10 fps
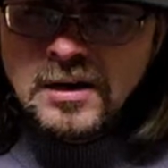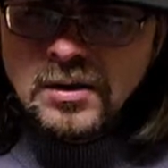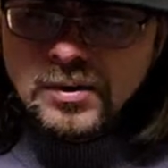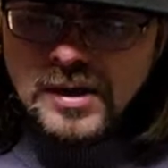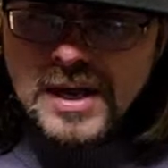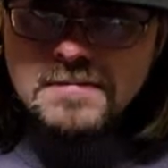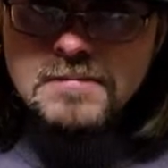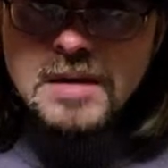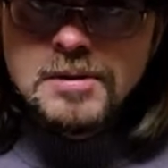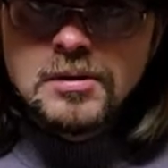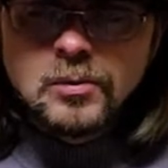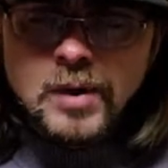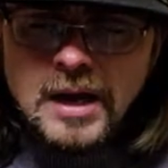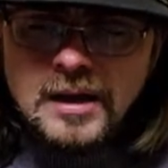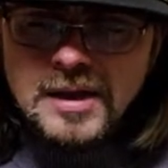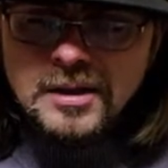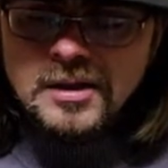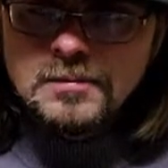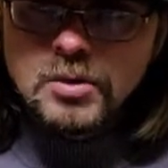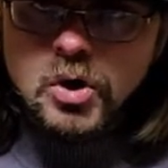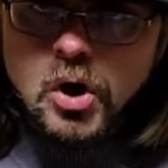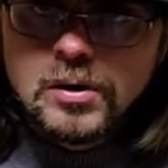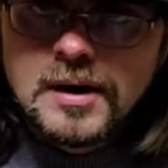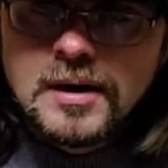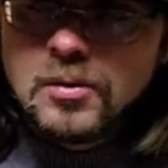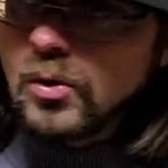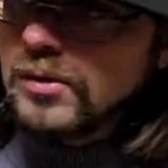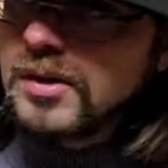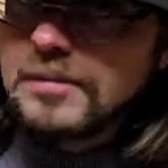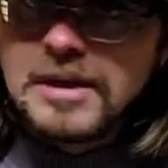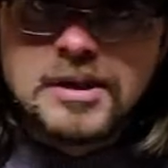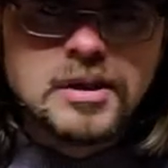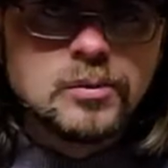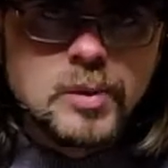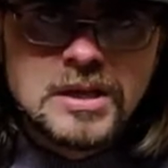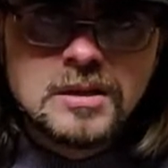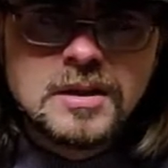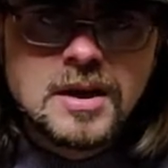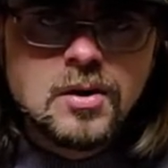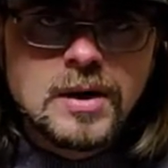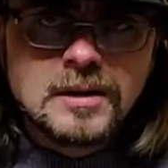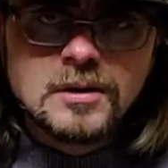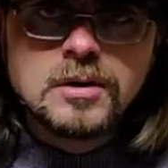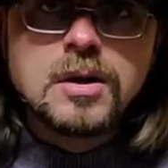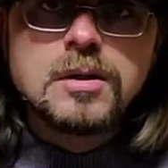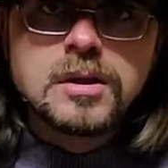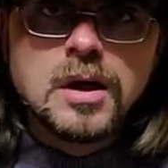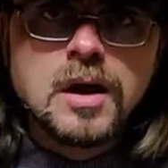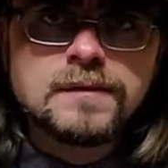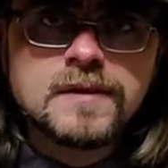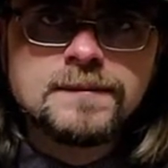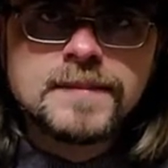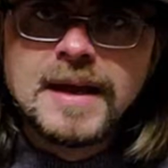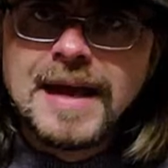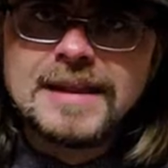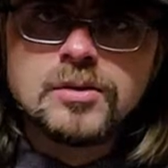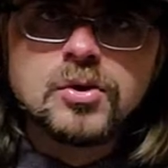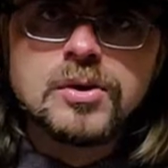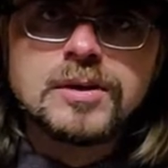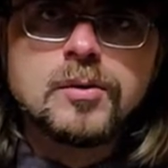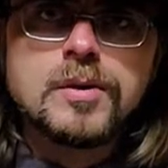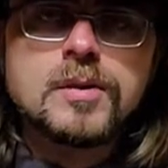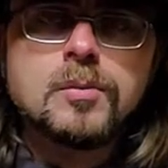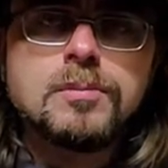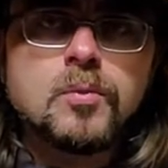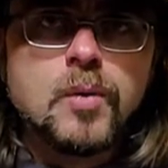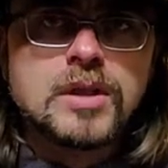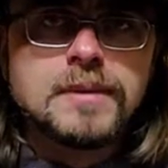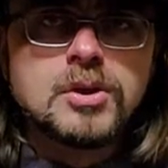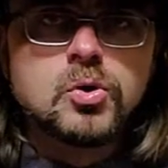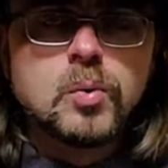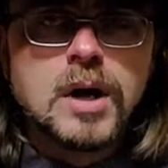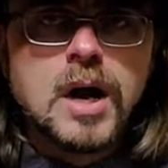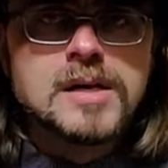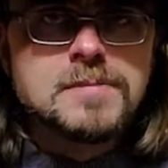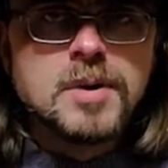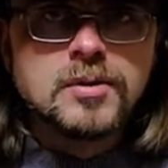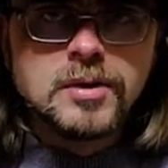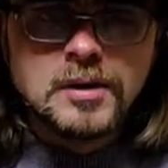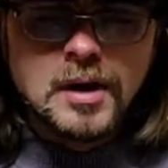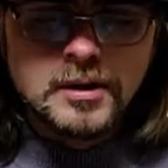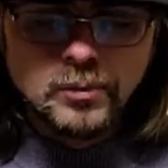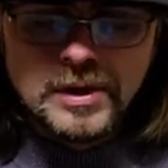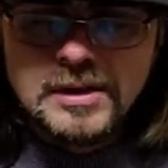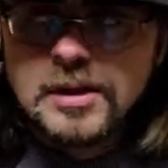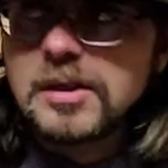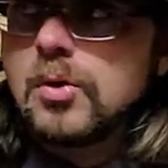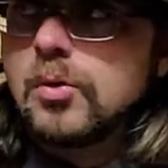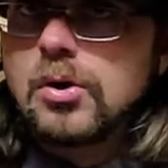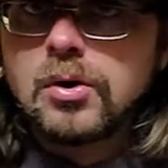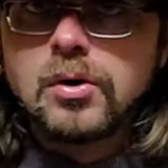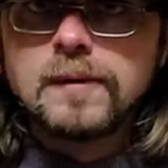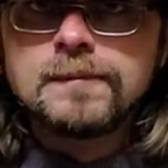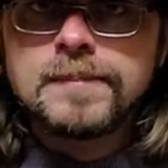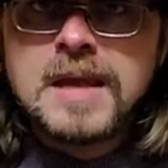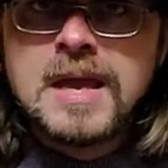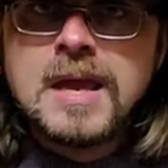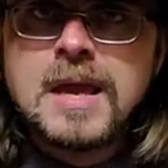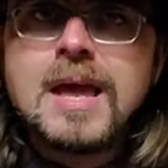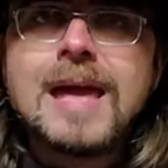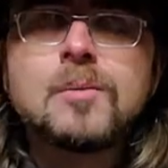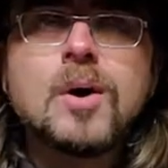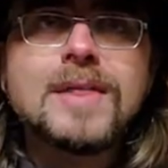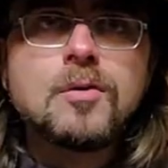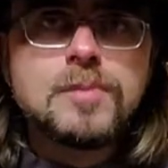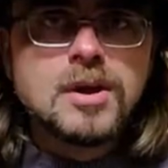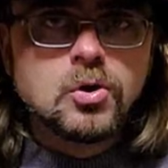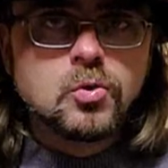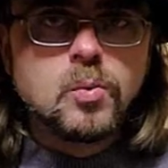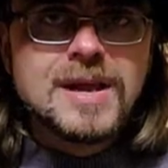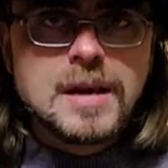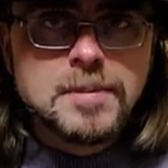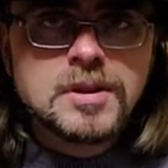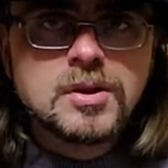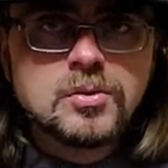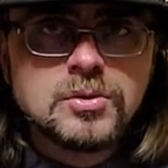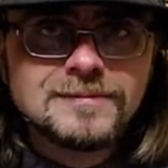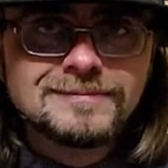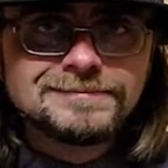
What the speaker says: okay, maybe there's a way I could get some garlic or something sweet in there and soft. And it turned out there was a recipe to do a honey butter sauce in the slow cooker. And while that would be a great episode,